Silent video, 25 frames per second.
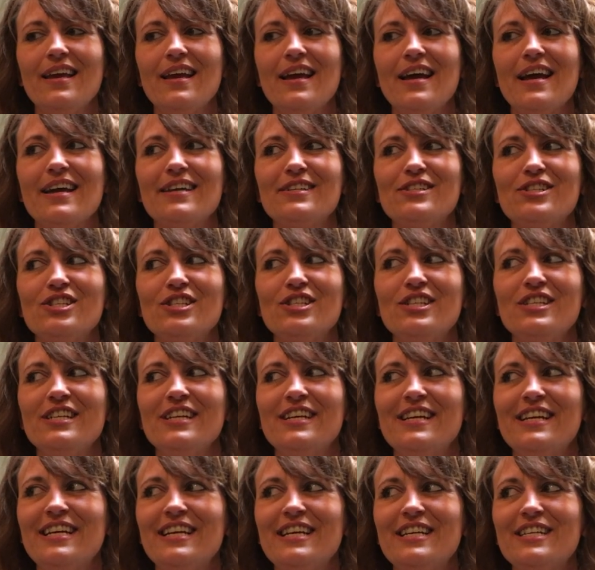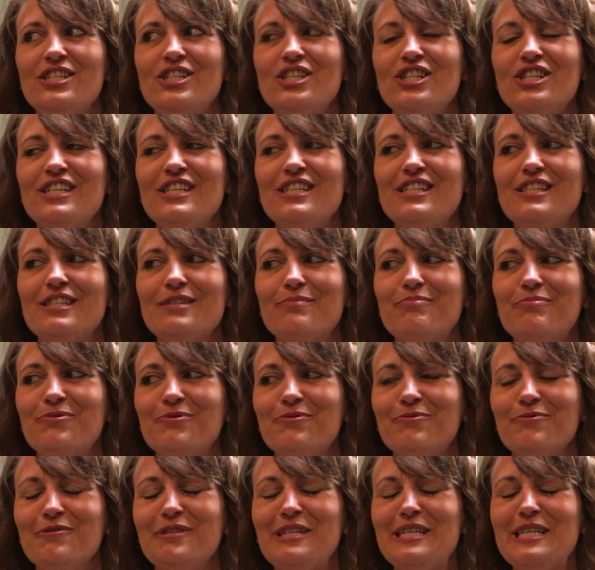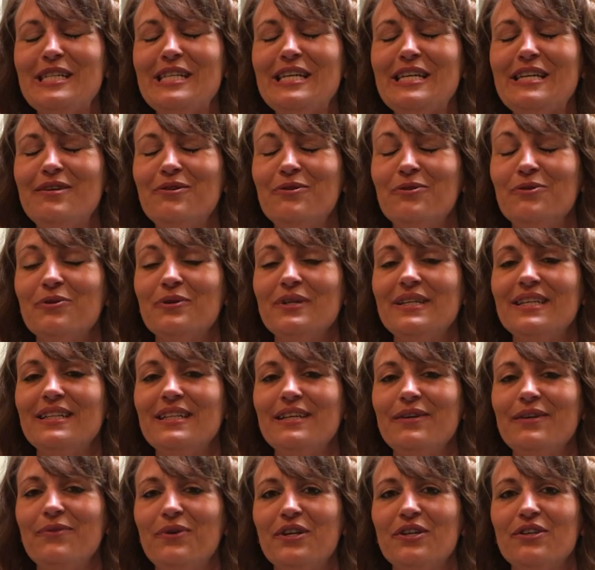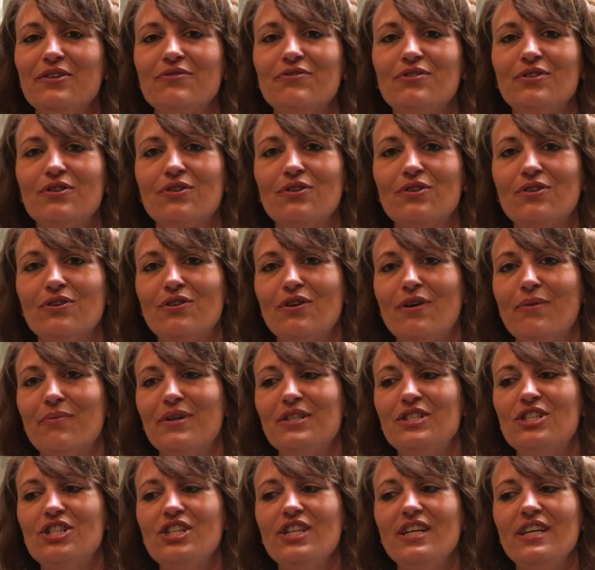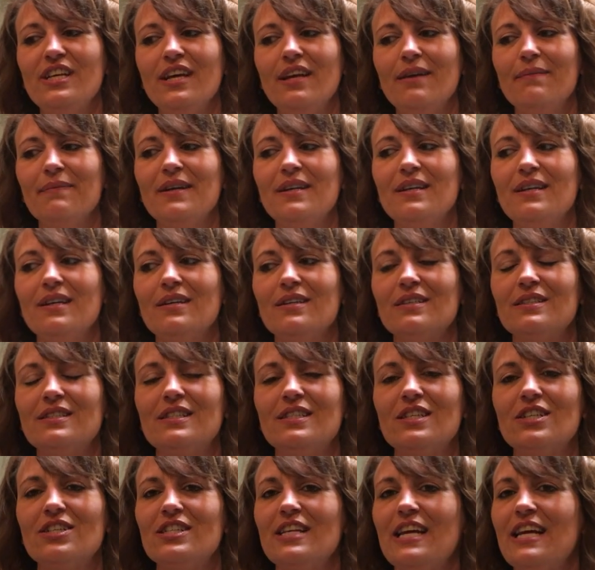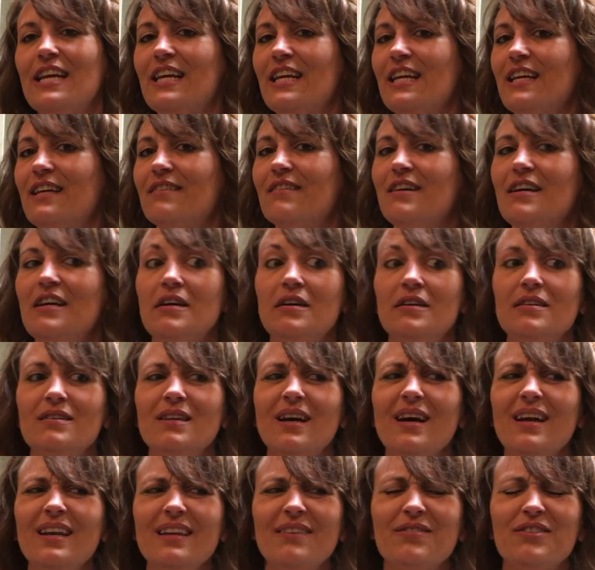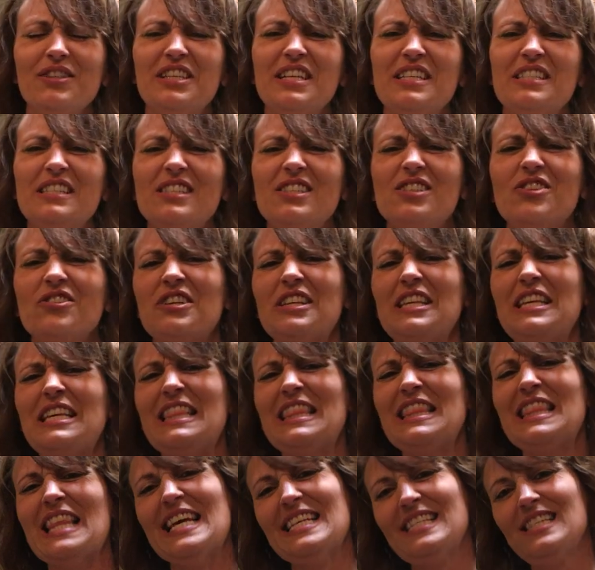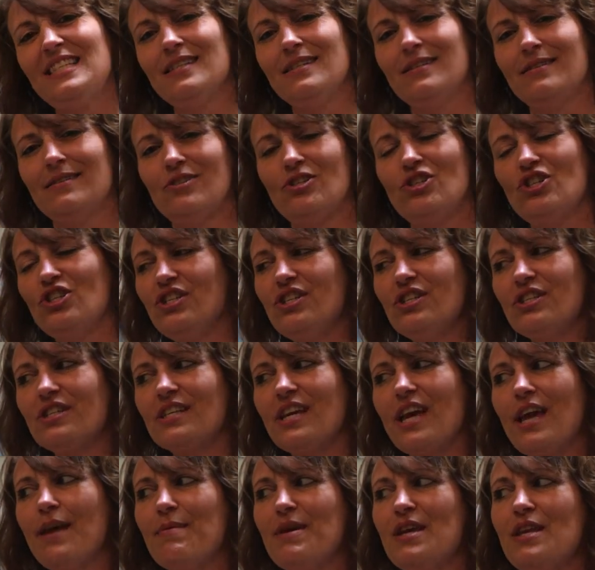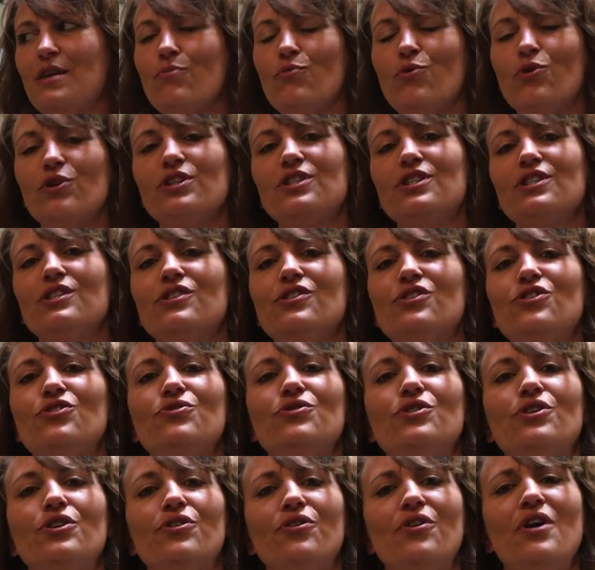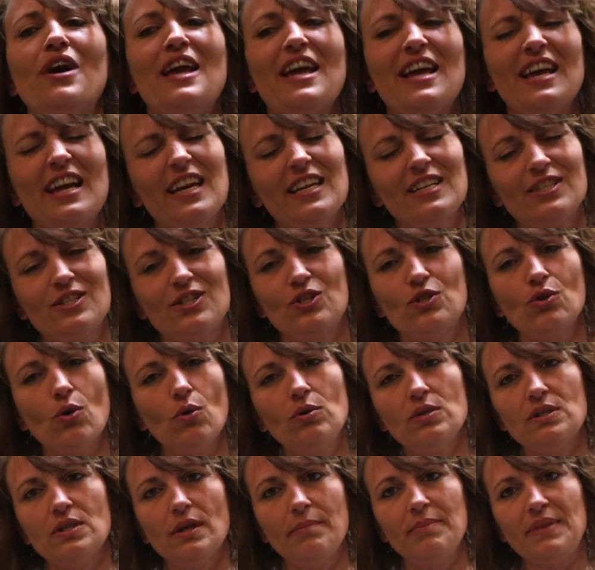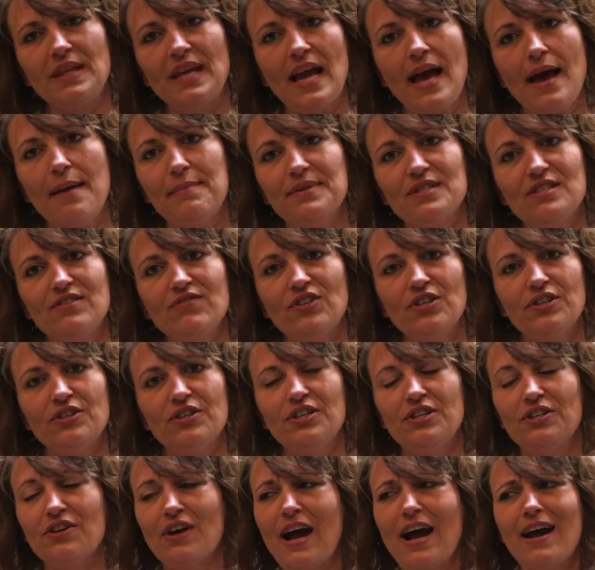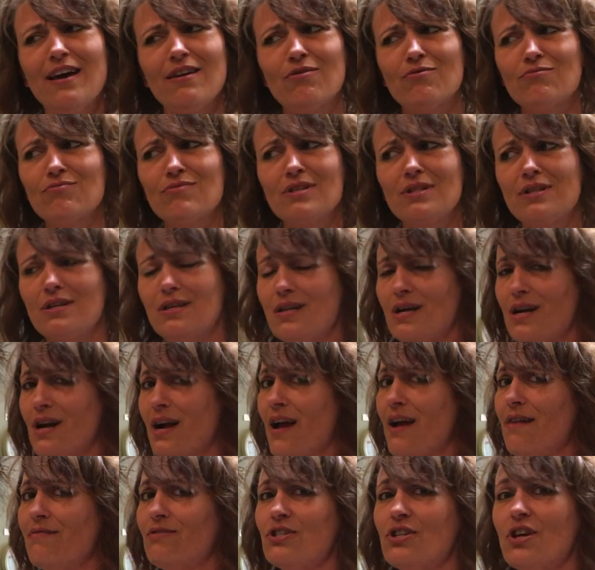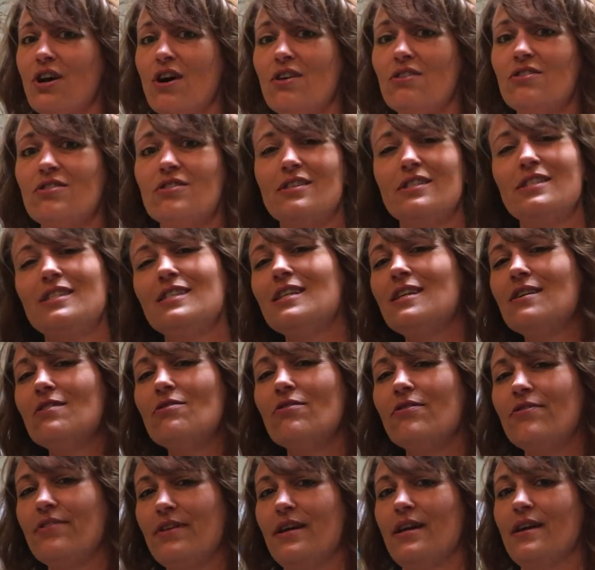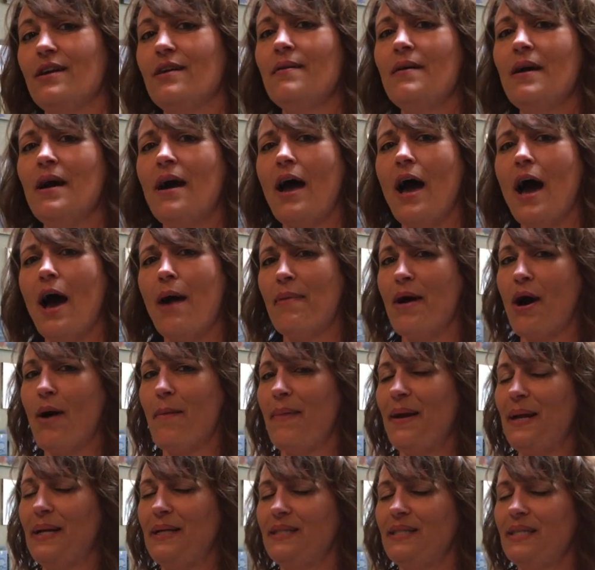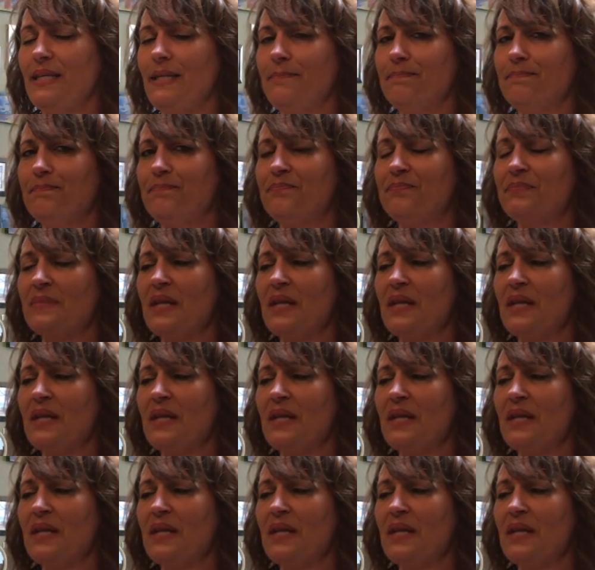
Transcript: yeah she she's a really really wonderful girl and when she came in here to start taking not even necessarily lessons she just came in and worked in the studio kind of soaked up the atmosphere in here i don't really think i ever taught her a single thing about painting